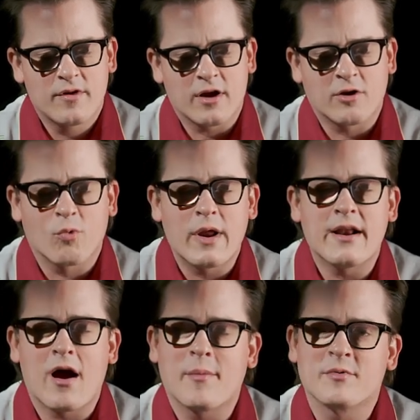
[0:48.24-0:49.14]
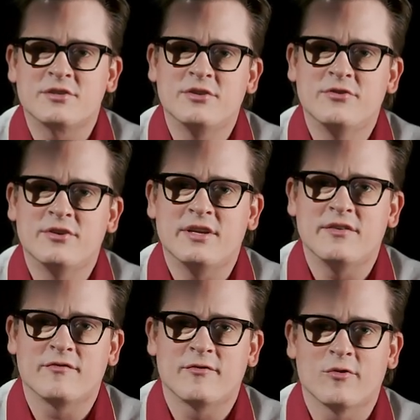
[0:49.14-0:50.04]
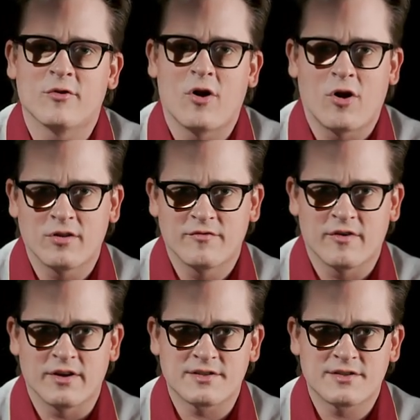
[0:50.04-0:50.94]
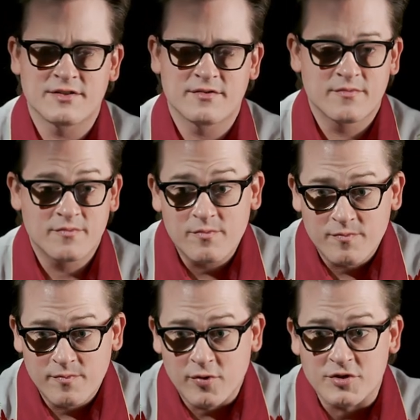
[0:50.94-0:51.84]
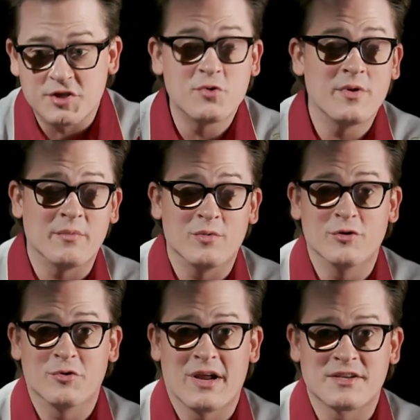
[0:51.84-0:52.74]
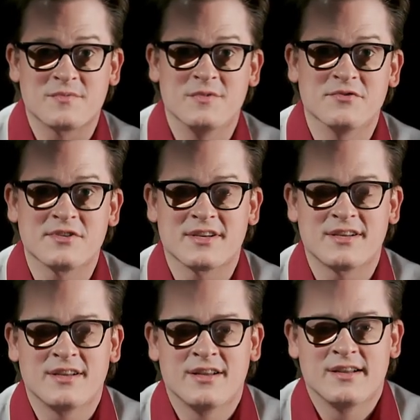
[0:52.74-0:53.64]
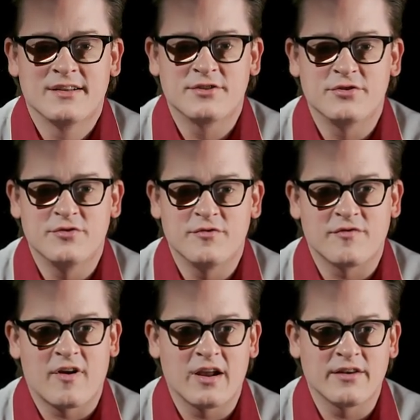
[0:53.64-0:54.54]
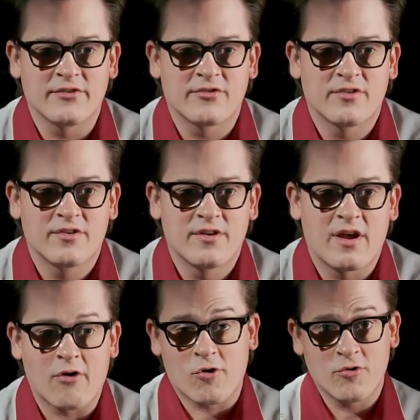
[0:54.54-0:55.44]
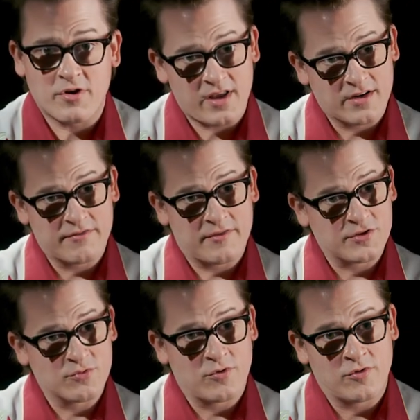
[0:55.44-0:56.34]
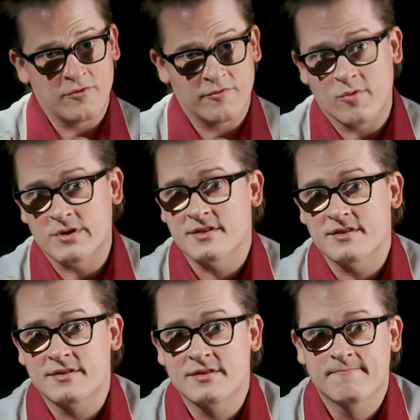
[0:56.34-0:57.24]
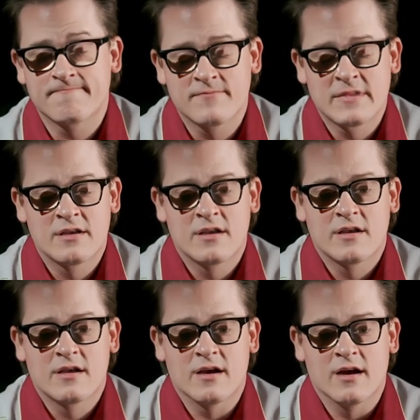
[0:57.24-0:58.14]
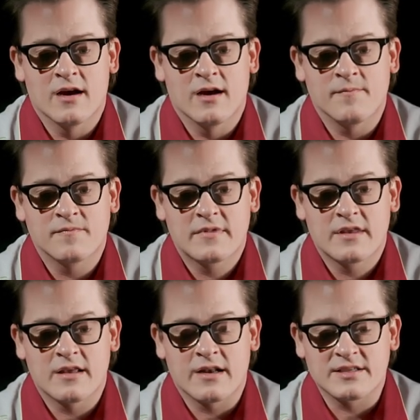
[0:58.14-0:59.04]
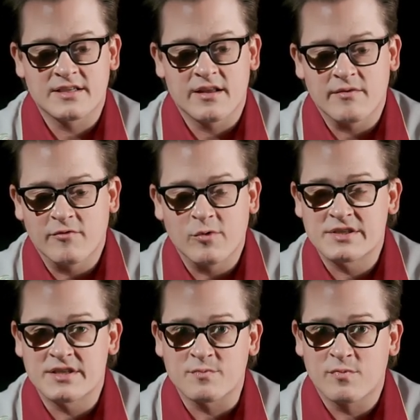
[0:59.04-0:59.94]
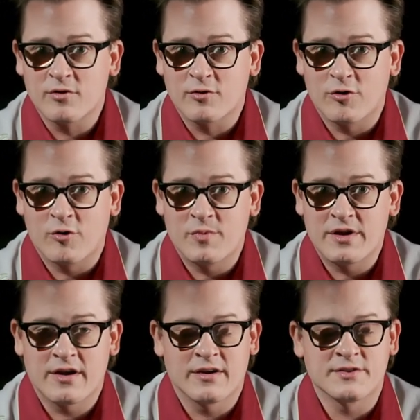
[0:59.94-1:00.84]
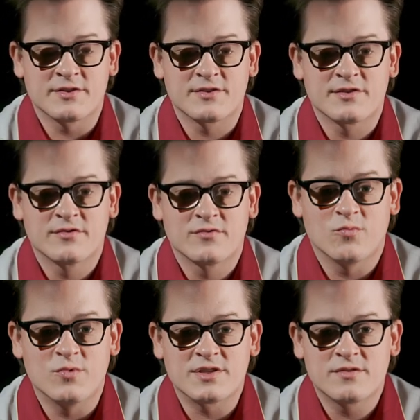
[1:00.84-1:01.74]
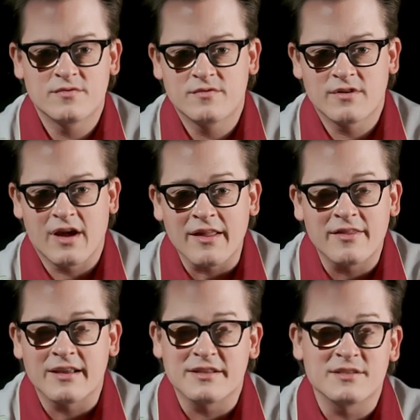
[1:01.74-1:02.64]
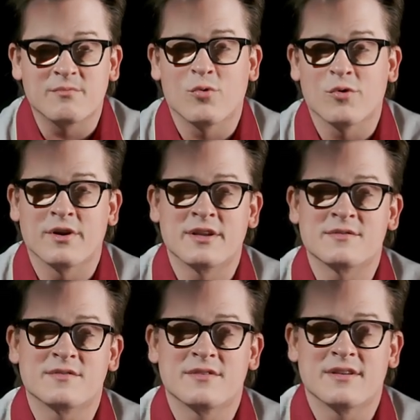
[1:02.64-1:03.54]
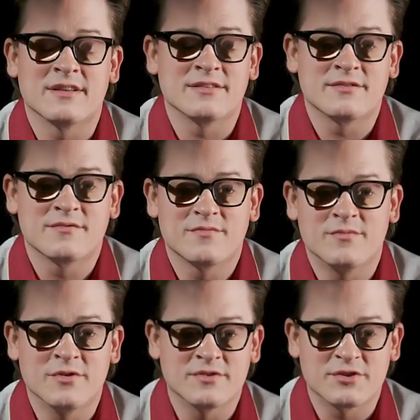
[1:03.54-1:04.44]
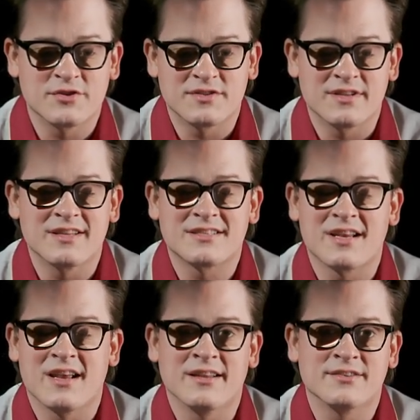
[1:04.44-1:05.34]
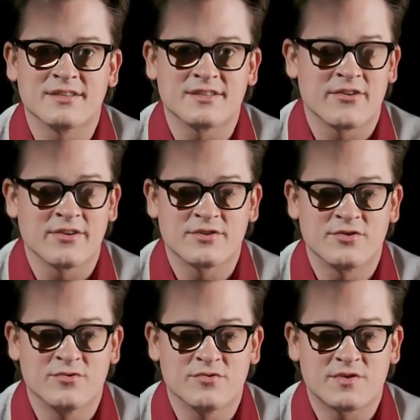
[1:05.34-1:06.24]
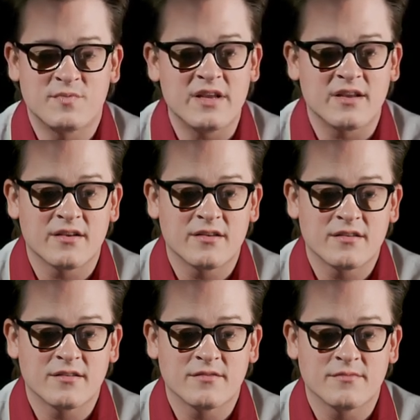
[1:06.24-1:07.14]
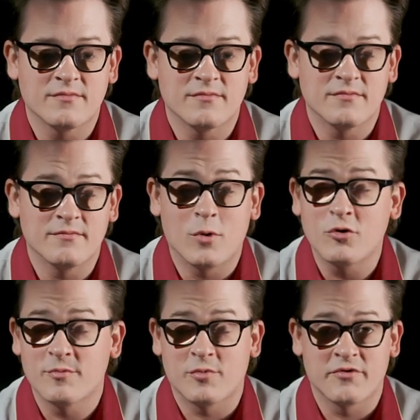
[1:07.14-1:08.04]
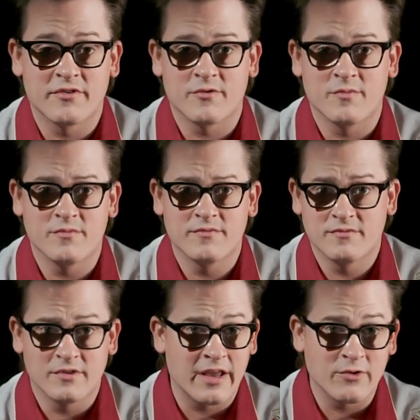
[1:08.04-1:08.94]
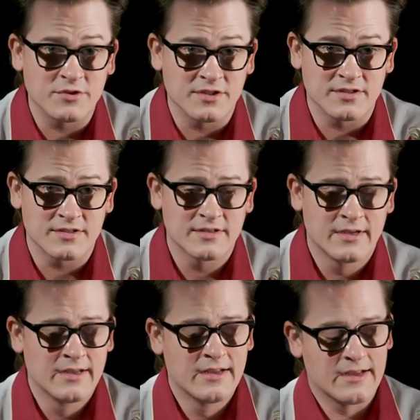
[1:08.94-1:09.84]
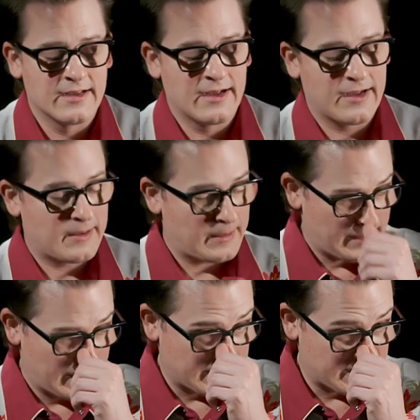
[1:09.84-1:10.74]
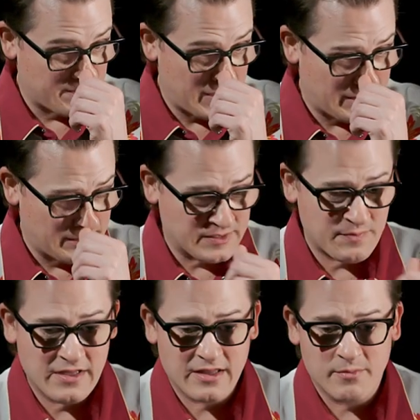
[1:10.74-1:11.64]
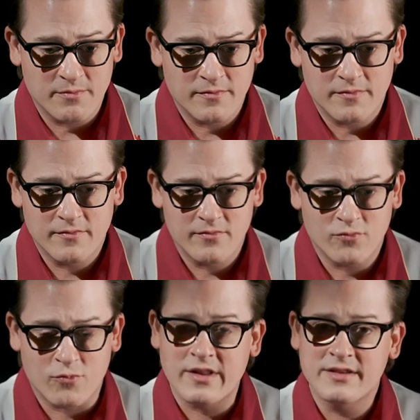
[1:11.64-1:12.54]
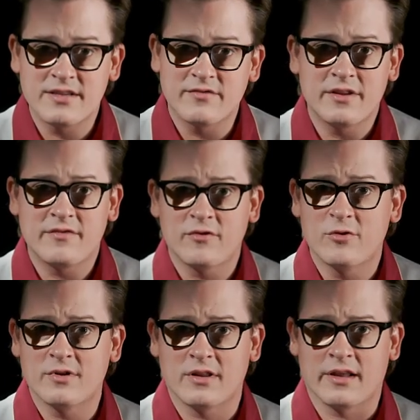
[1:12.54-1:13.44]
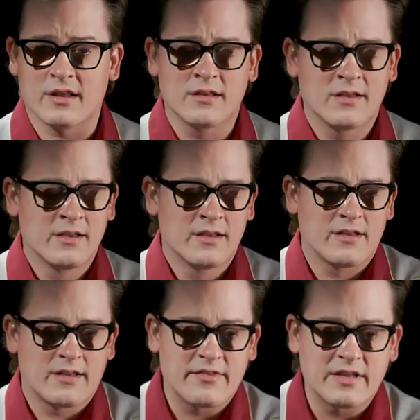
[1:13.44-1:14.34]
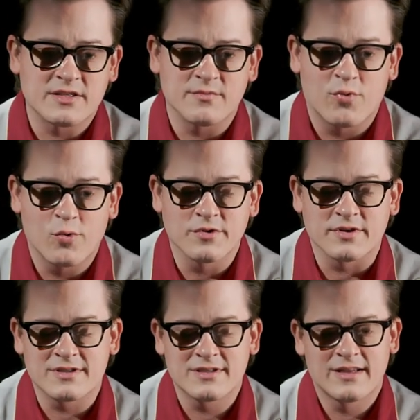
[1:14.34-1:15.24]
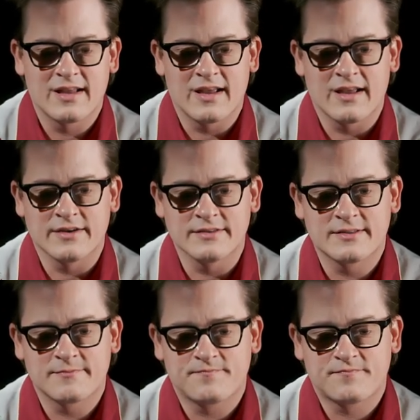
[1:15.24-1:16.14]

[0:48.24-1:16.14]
a great opportunity for all of us pursuing bluegrass music to find our own individual voices. Um, And I say voices plural because we, I think it's important as, as musicians in this age, this era, to speak multiple different languages uh, and to speak, speak them relatively fluently. I think it's important, and